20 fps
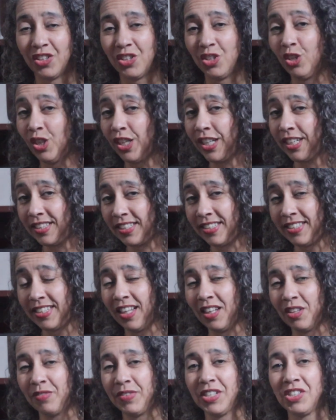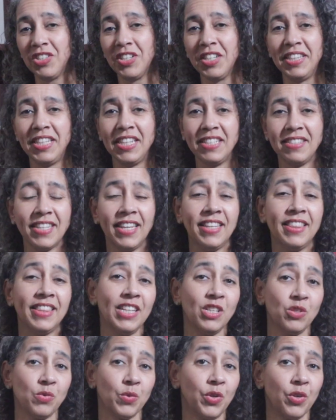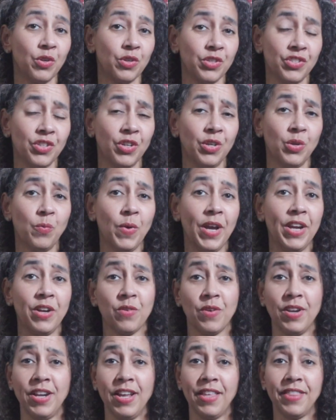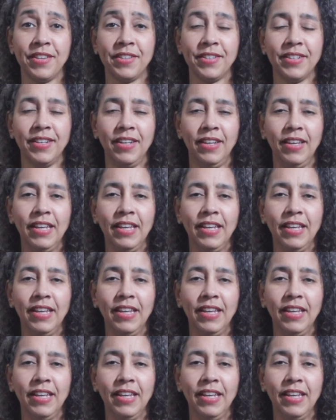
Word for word: You look at the television, they say things will go a certain way or another.